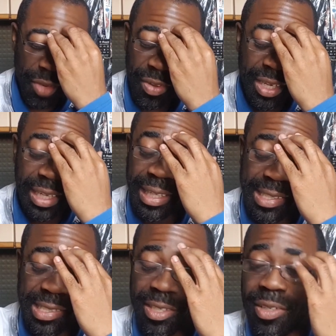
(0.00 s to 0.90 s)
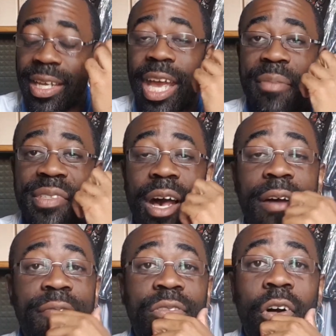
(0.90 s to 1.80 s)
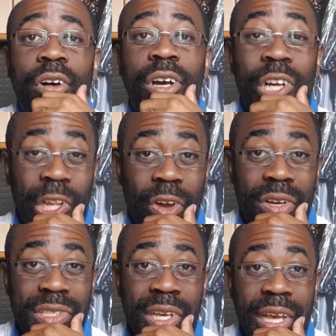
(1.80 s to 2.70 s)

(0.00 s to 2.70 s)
not even going to list to you the games that I've not clocked,